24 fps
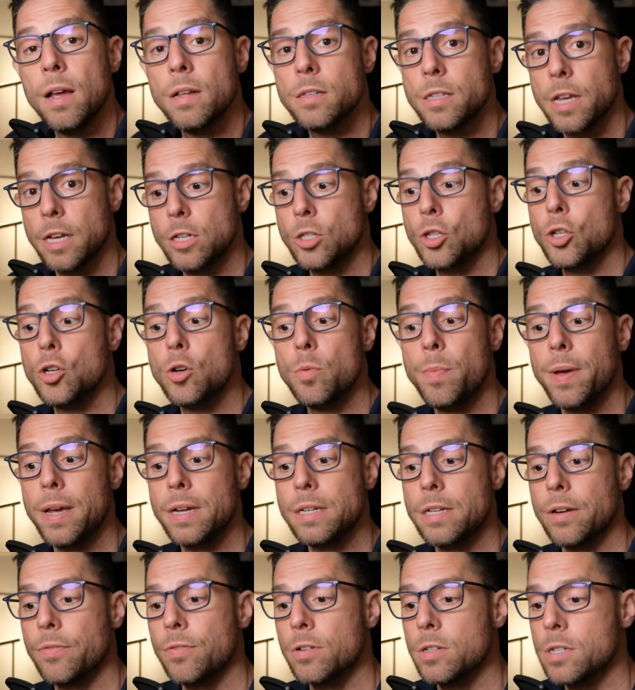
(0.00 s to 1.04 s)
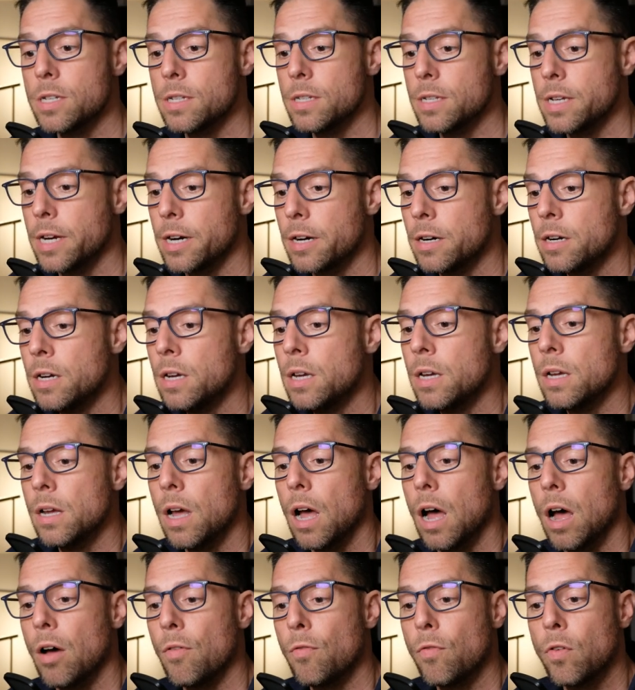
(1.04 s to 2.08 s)
say two big differences here.
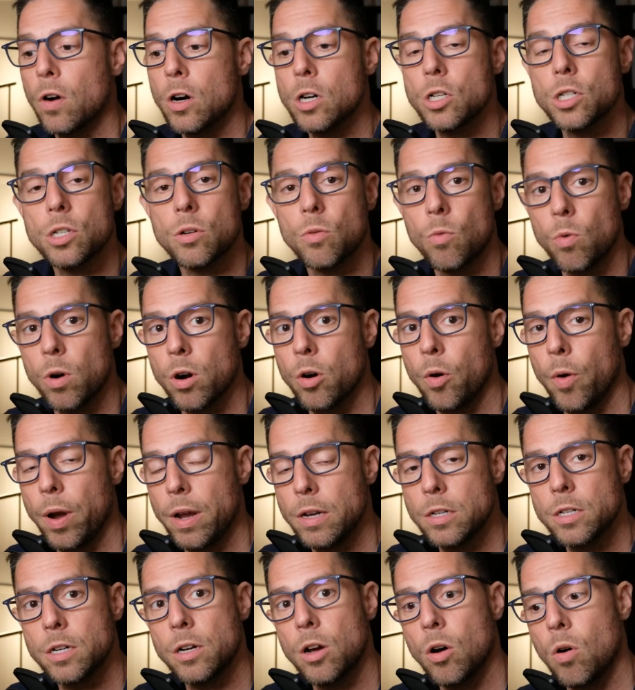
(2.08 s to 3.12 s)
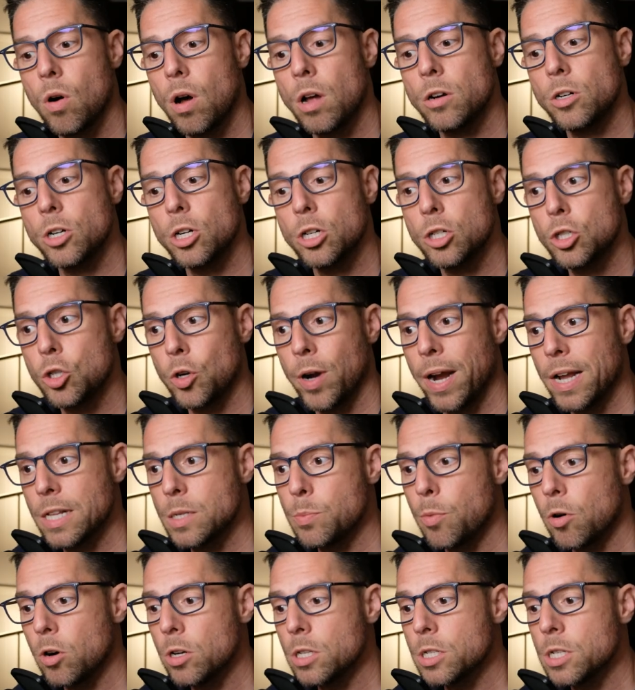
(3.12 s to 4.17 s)
Uh, first, we're going to go under
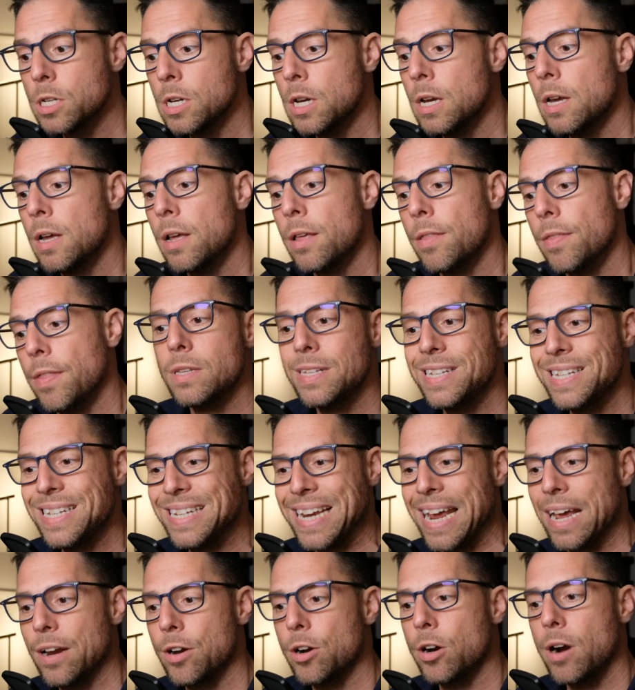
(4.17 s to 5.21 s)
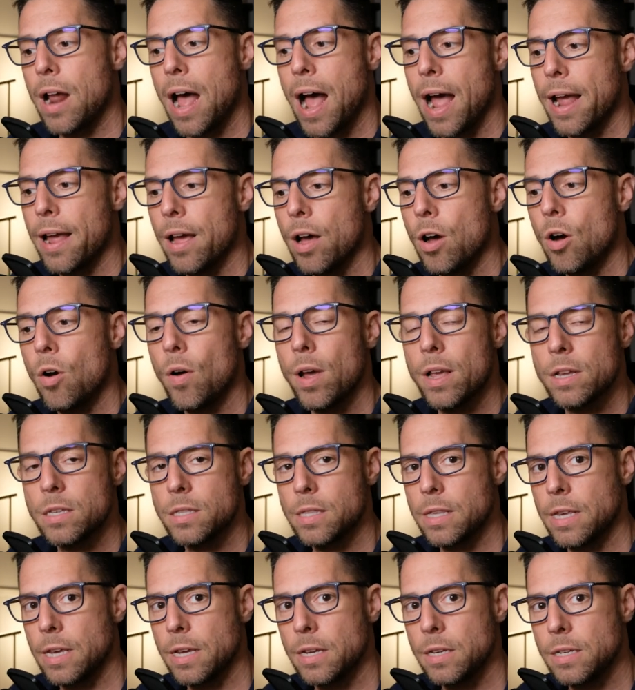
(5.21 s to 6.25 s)
transports. Standard I.O.
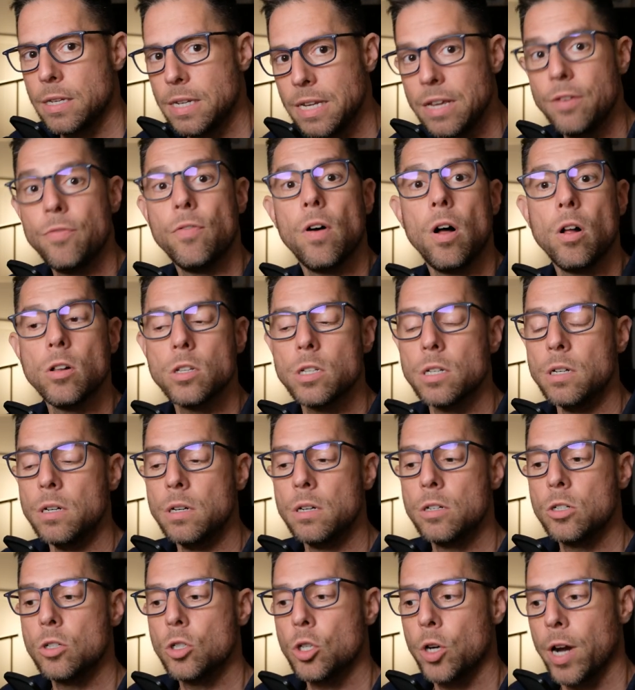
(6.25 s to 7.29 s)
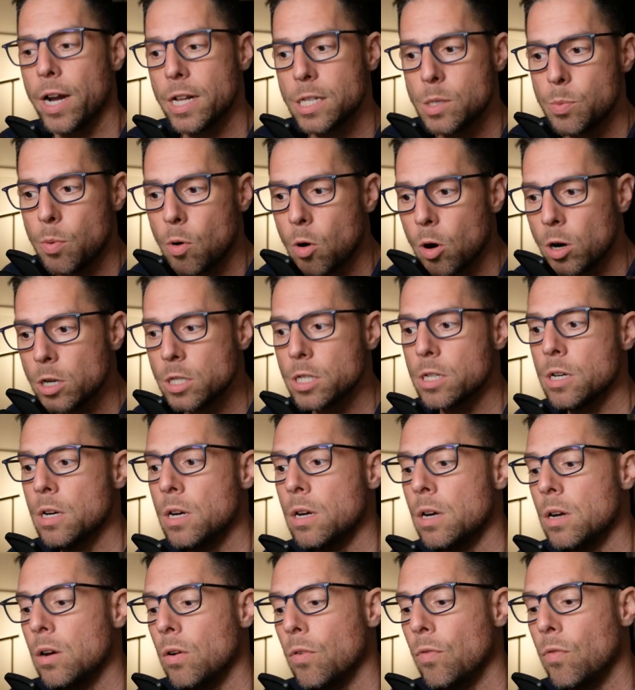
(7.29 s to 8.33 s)
is the default transport
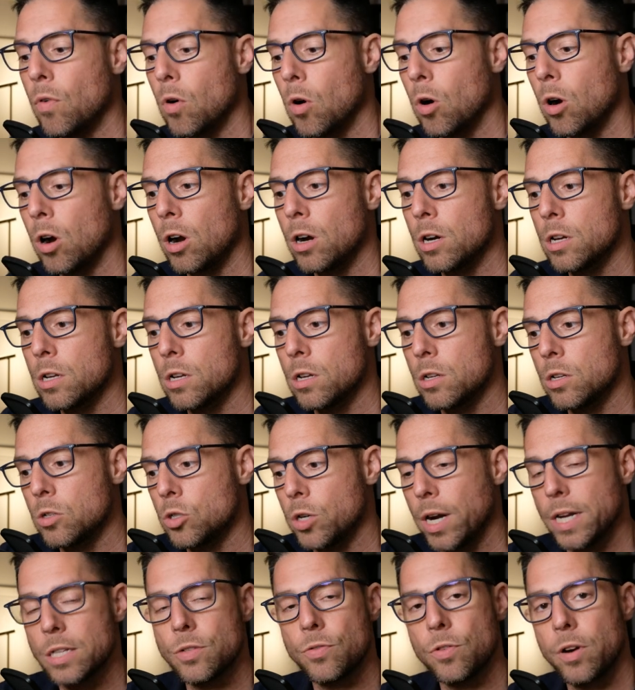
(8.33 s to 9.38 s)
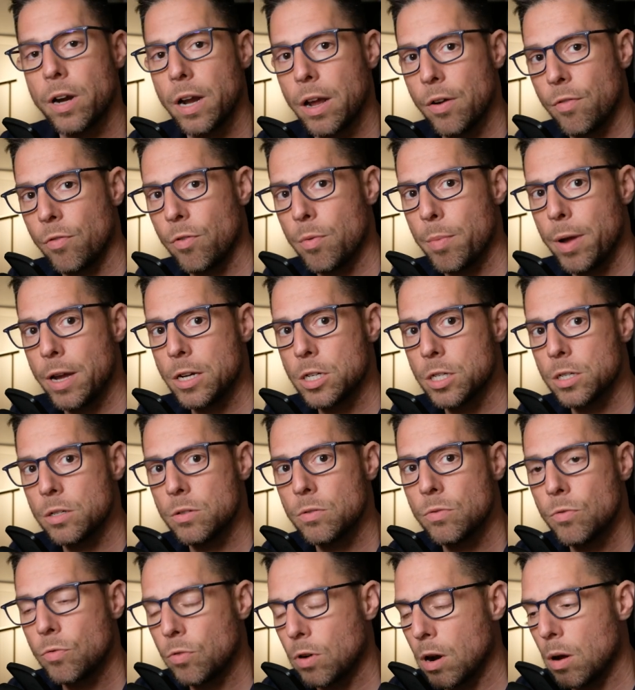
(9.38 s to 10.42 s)
for transferring
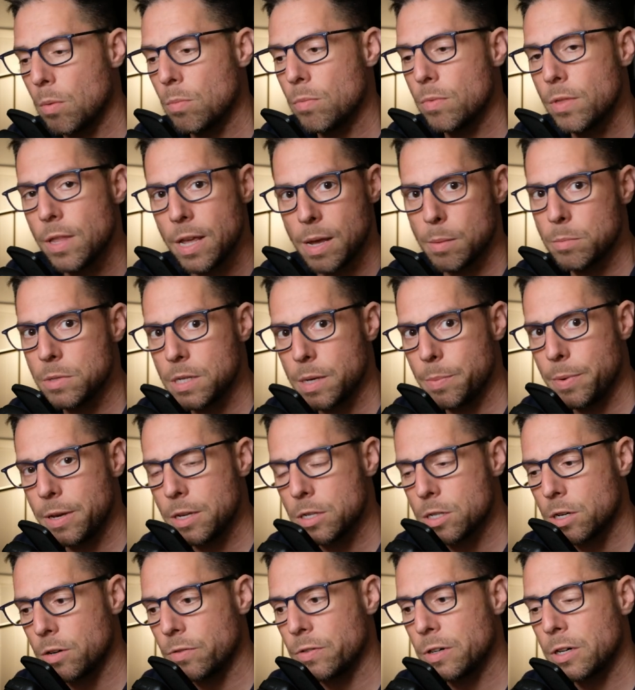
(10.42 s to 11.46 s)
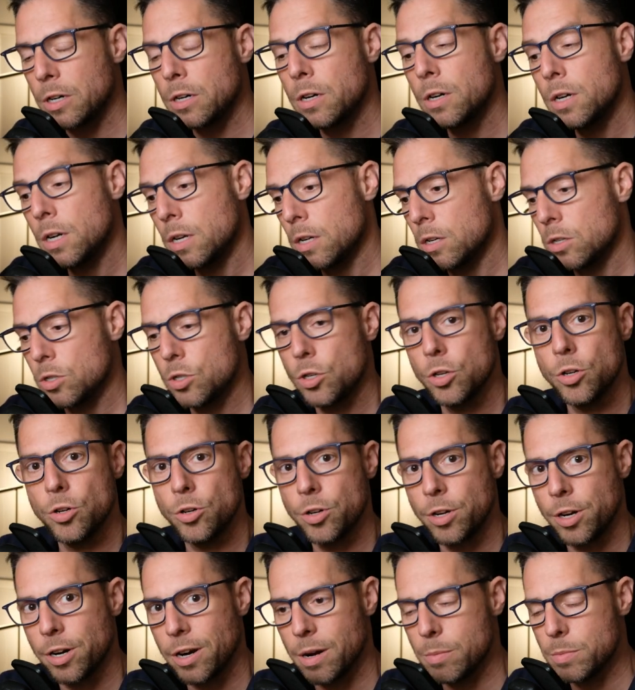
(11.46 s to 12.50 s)
information from the MCP server
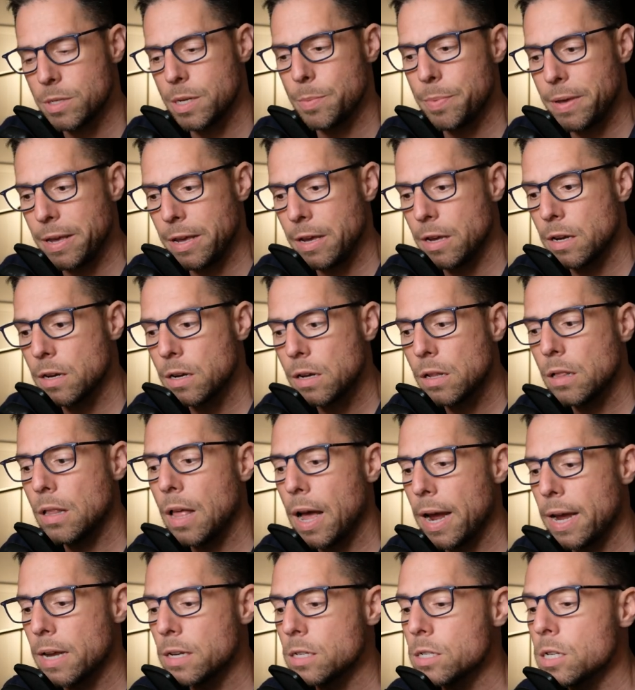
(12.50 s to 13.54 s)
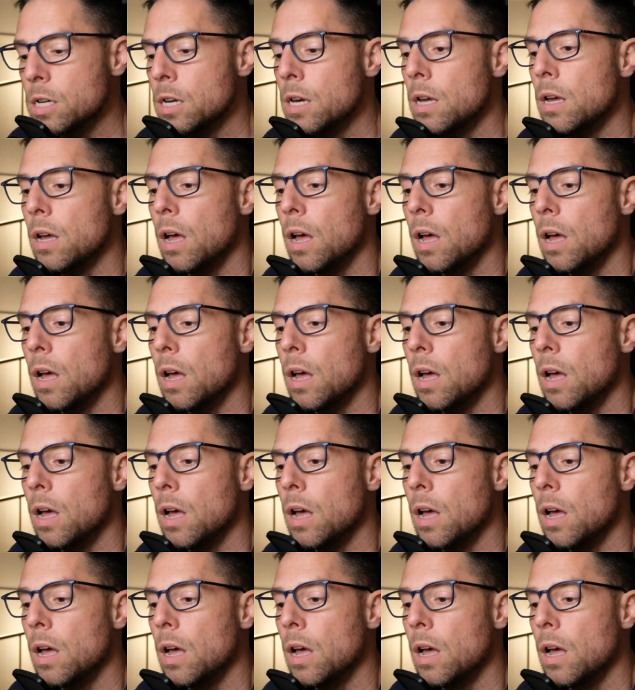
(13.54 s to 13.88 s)
to your MCP client.